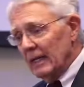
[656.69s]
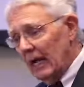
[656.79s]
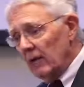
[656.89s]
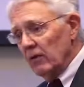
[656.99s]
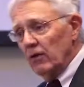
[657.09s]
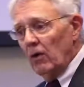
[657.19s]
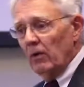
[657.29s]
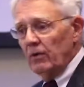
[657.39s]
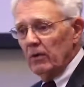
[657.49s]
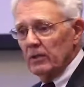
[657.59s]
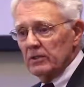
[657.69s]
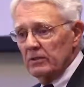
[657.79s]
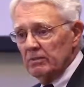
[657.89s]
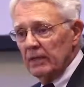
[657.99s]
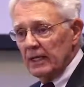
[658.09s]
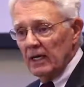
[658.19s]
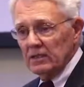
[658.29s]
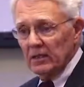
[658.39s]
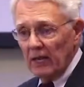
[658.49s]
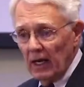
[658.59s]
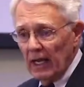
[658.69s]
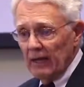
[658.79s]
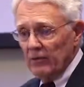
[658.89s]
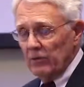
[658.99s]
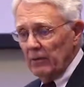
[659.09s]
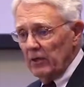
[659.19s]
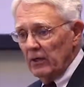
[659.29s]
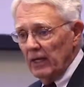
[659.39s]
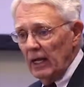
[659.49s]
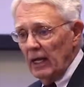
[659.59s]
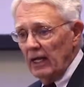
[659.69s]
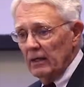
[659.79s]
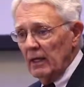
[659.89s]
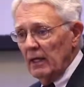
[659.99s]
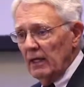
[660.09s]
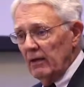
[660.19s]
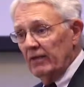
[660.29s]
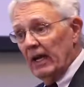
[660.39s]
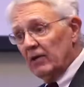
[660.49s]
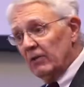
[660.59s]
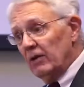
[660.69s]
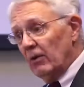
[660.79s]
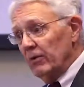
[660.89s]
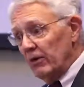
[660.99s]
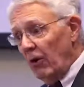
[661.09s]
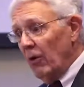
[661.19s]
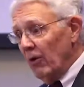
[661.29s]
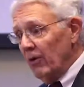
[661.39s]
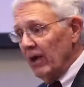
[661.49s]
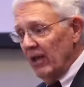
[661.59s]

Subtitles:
I don't know if it was because of the lack of treatment or not. In fact, we don't know